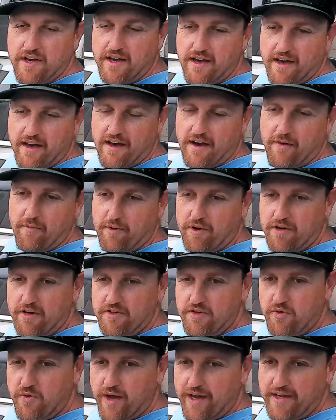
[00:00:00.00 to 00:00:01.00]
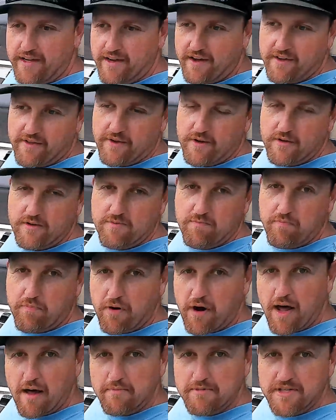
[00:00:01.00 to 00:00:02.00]
We're going to do another
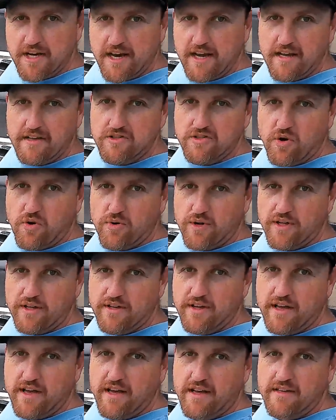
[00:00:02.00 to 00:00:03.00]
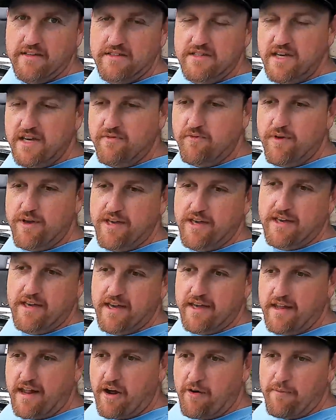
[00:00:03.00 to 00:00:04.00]
prop change on it and see if we can
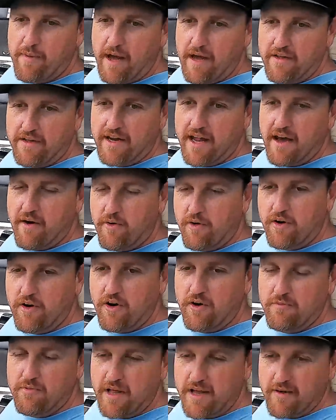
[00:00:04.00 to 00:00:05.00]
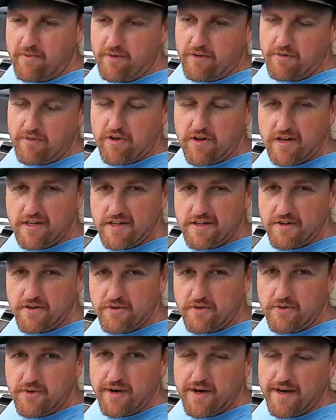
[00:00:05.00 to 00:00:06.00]
get our mile an hour up like we were looking to
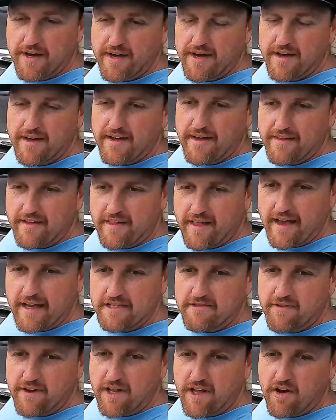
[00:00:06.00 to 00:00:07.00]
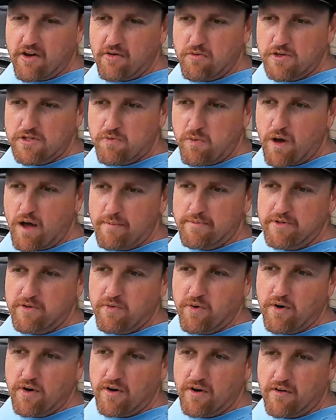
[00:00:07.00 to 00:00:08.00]
do. In the last video we swapped
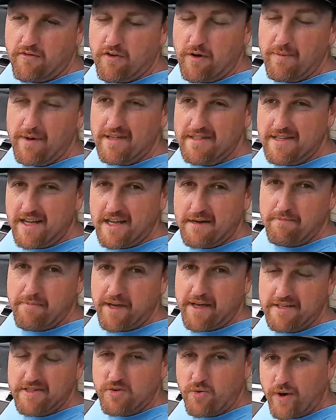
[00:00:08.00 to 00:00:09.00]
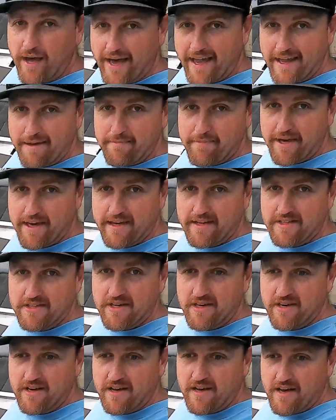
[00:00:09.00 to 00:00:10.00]
to from a 10 pitch to an 8 pitch
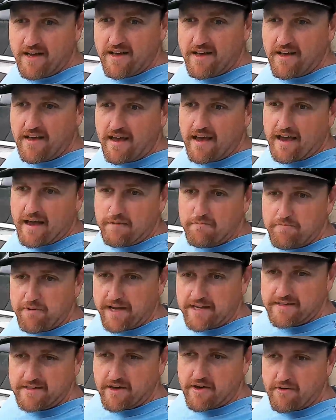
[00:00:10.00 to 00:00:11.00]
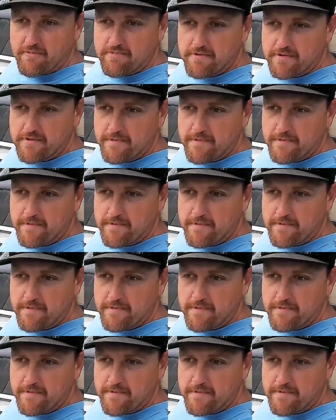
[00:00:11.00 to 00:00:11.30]
and picked up